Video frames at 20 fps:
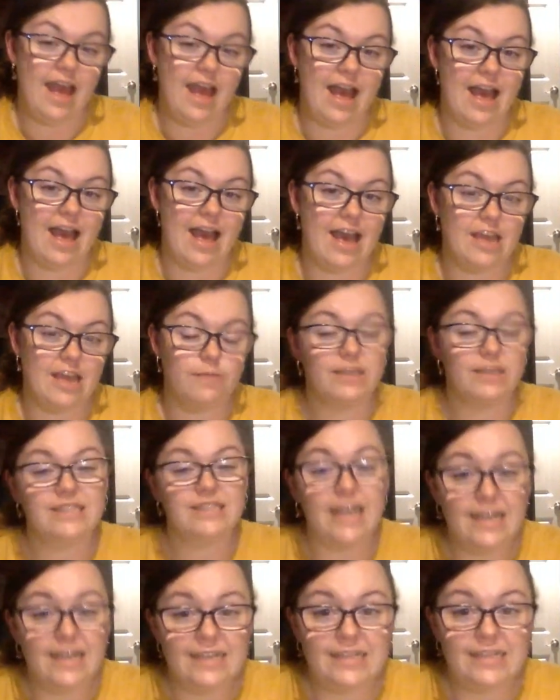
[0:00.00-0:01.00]
I am
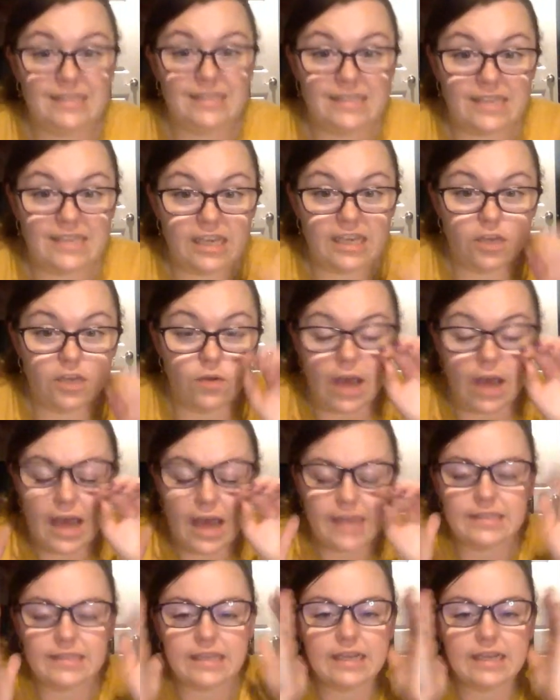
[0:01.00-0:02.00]
excited to see you
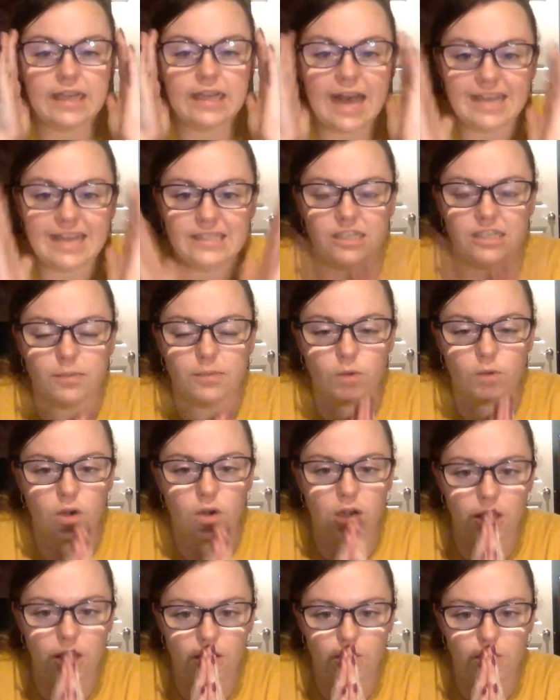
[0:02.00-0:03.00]
guys in class
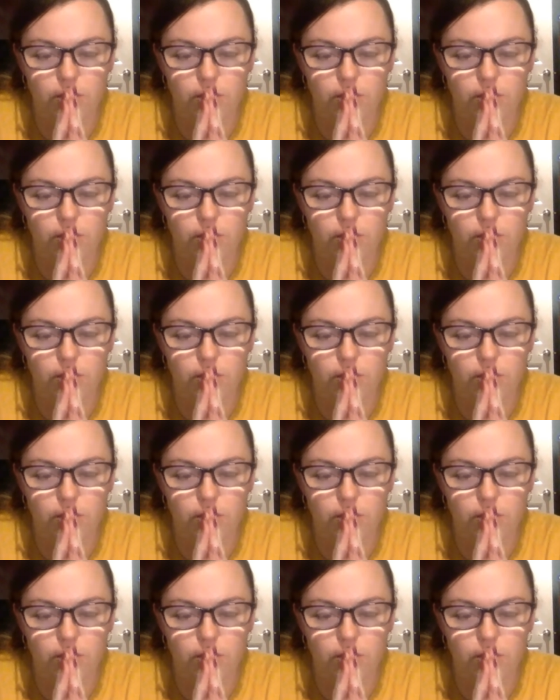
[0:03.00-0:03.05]
tomorrow.